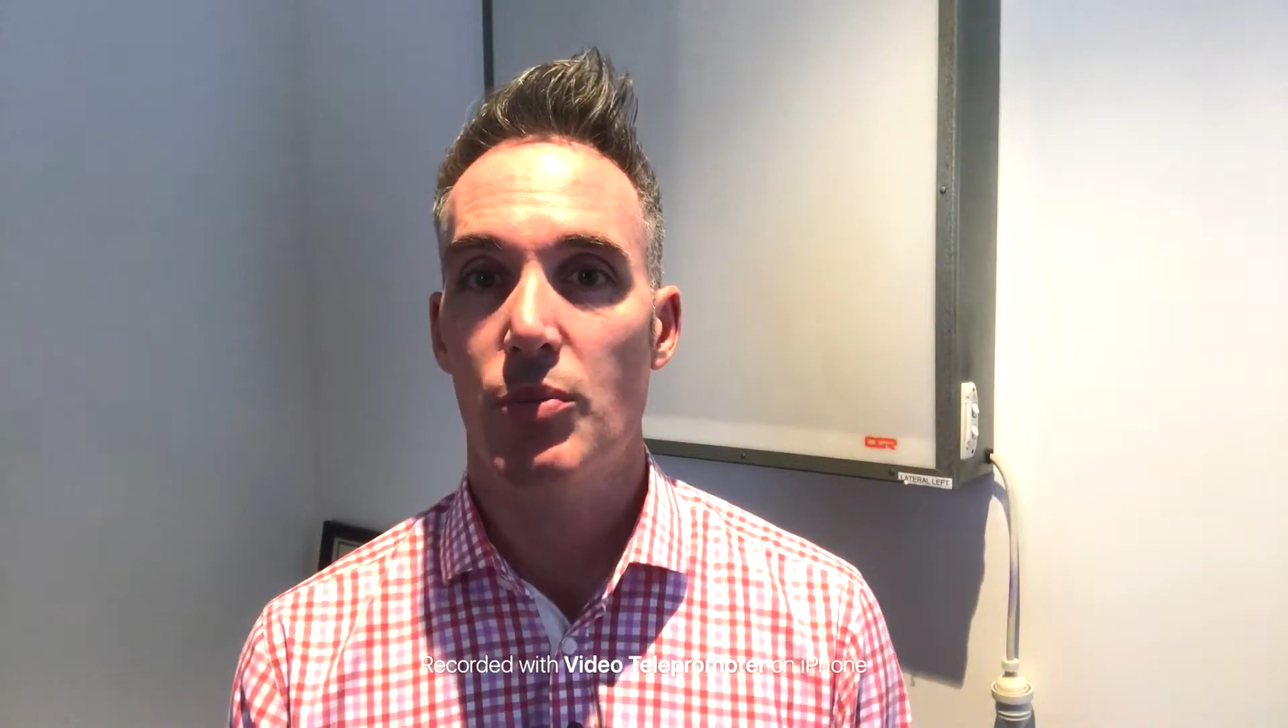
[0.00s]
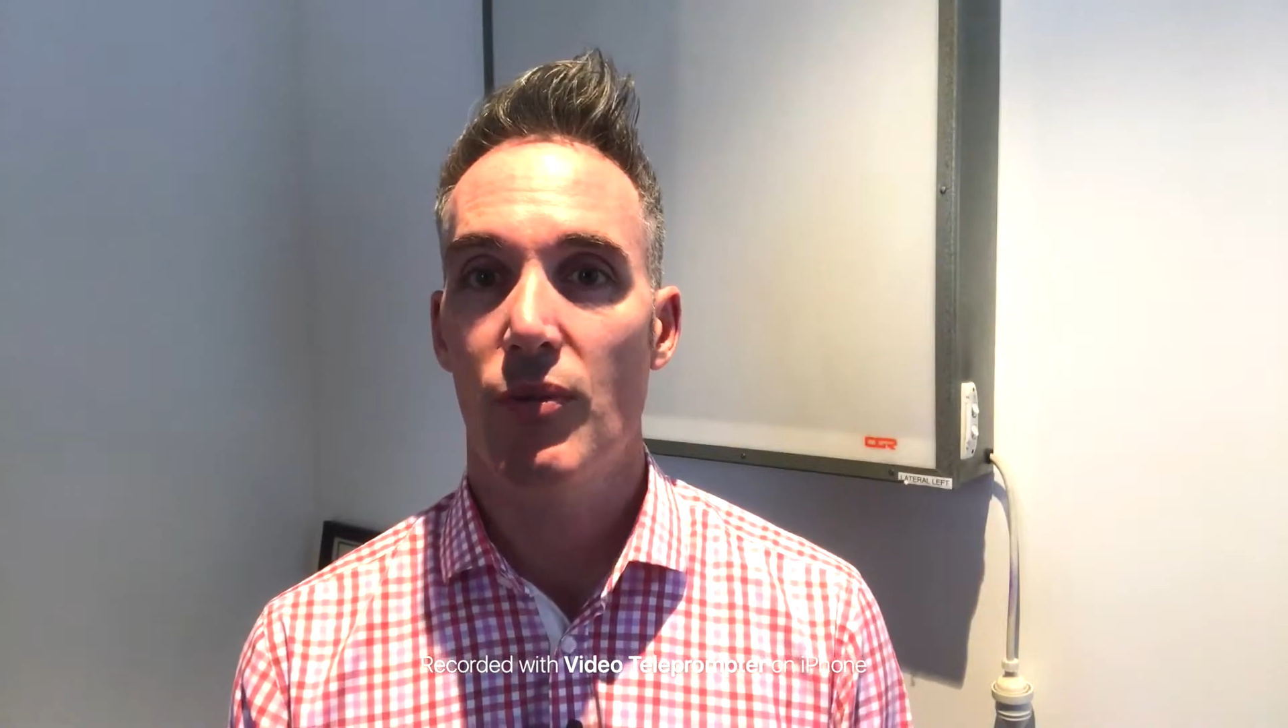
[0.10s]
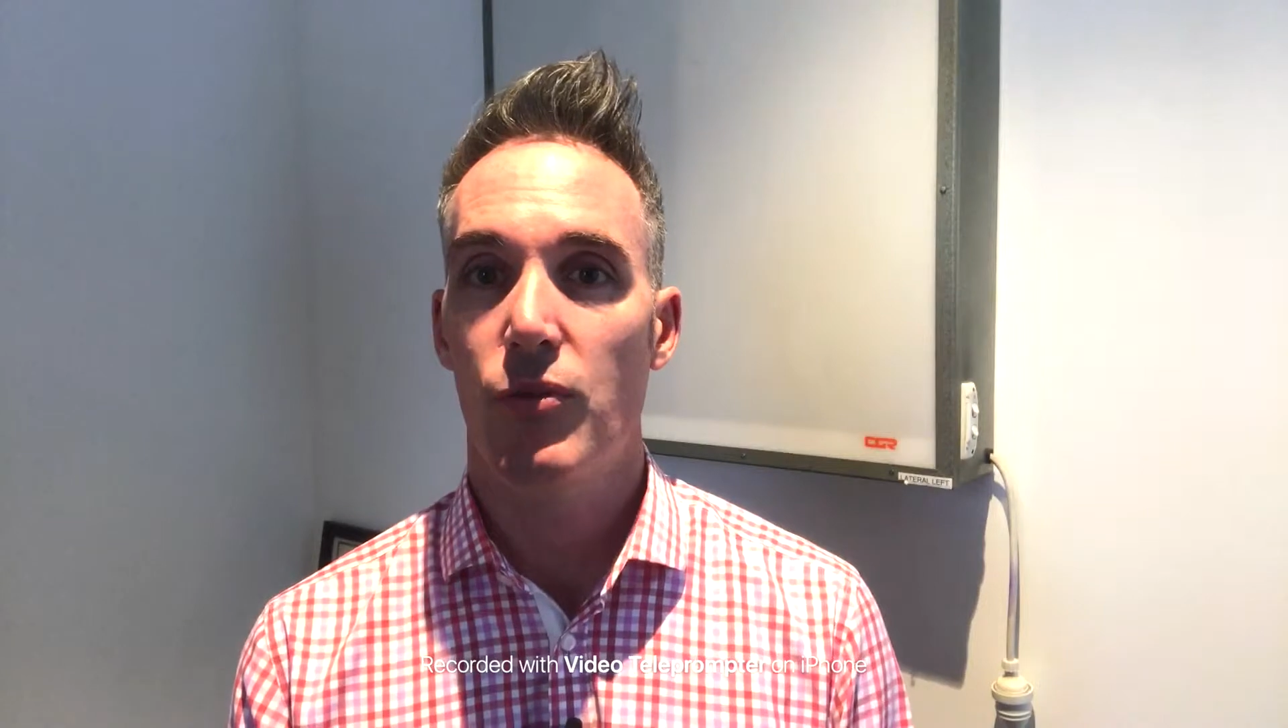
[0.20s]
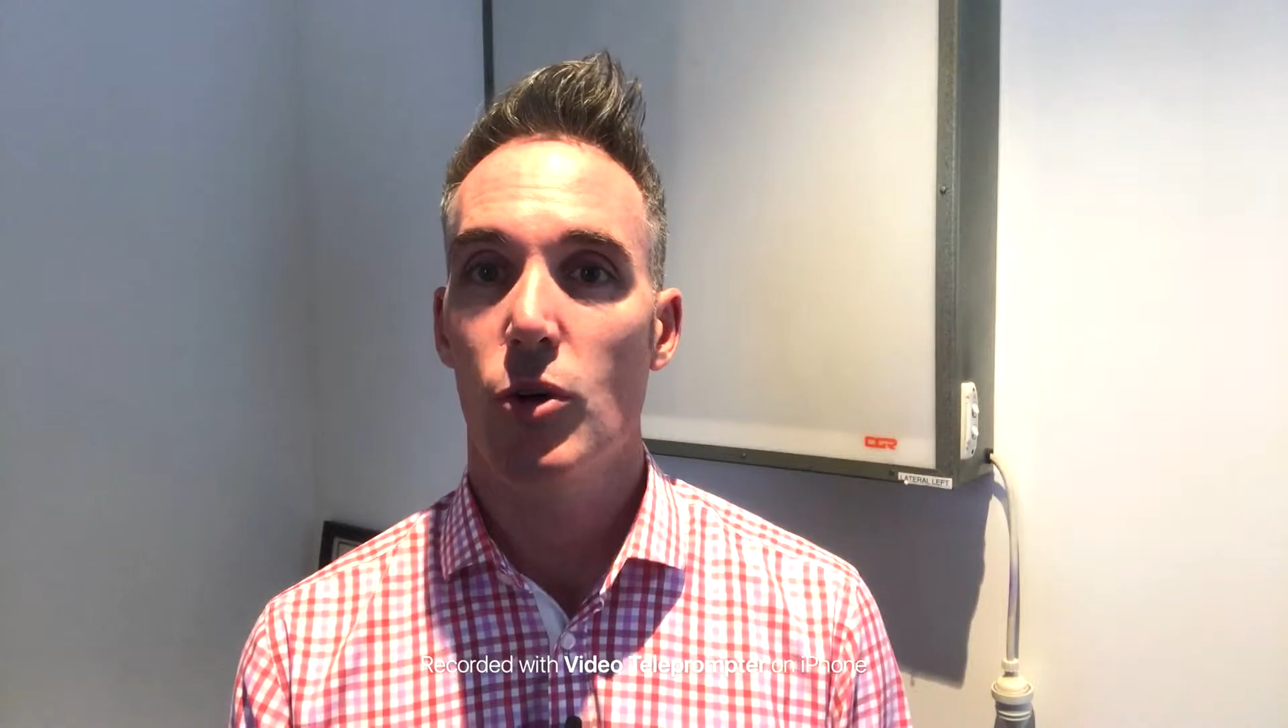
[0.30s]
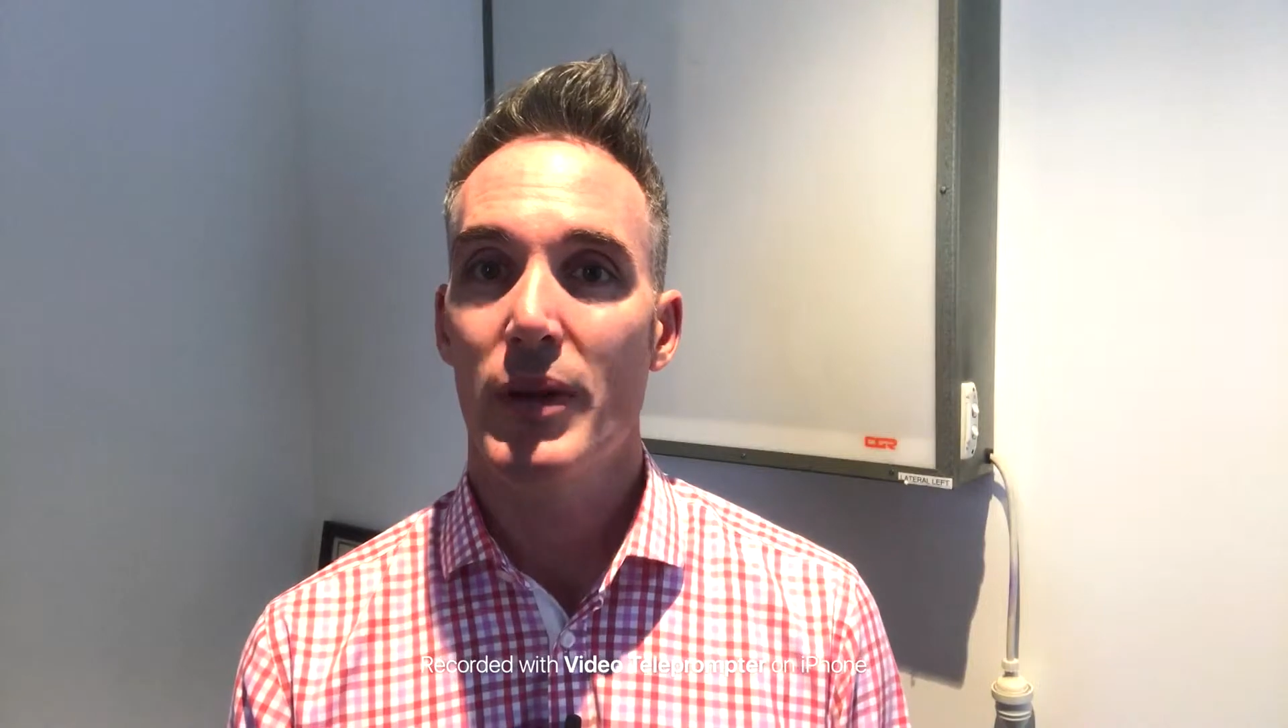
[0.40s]

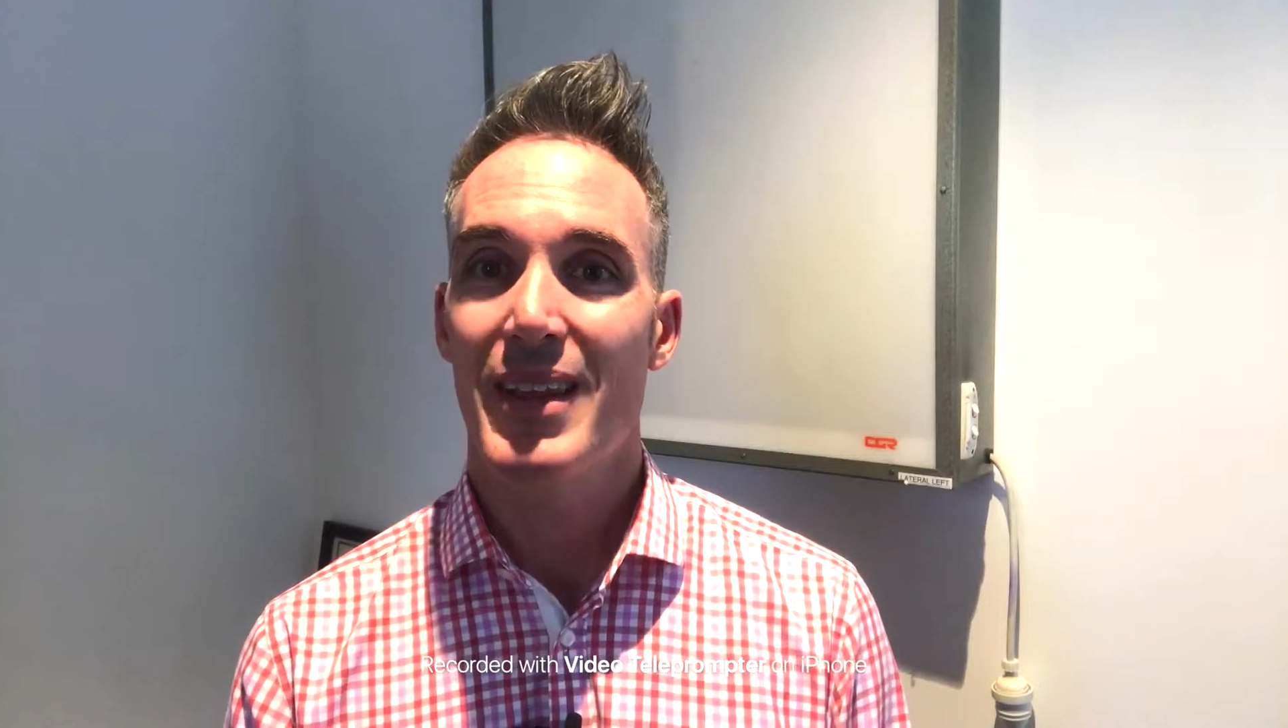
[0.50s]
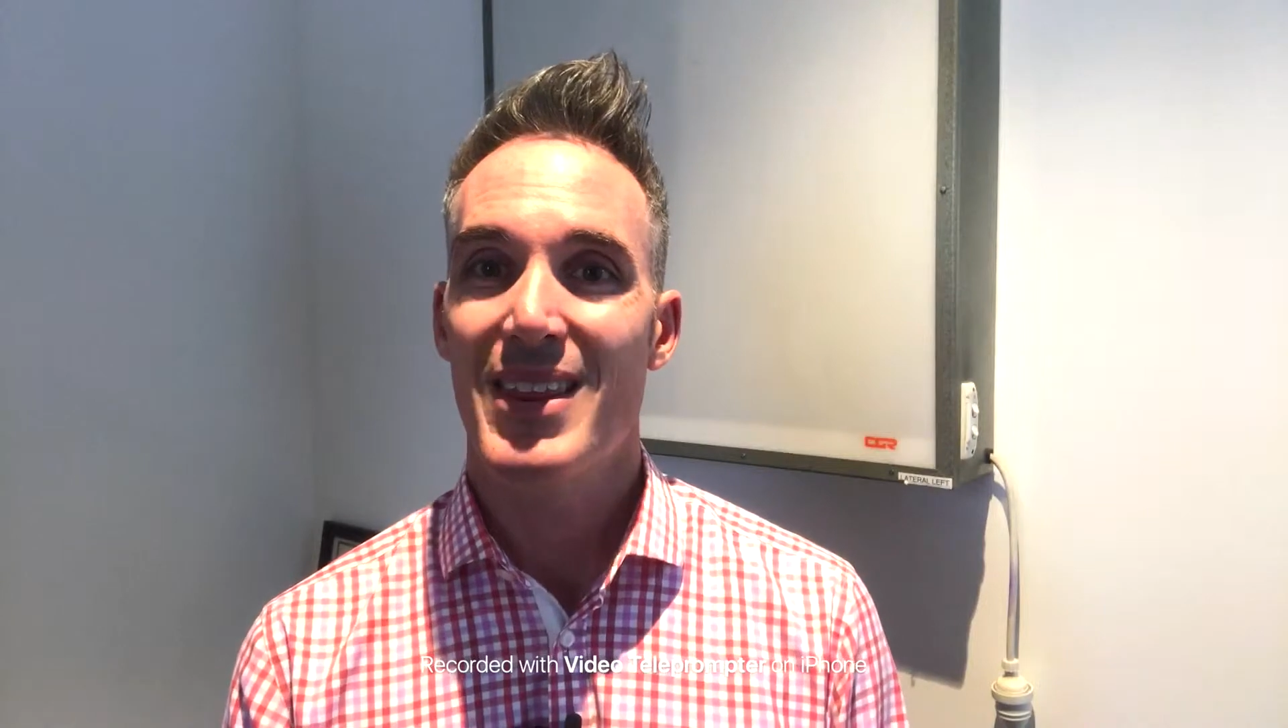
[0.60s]
performing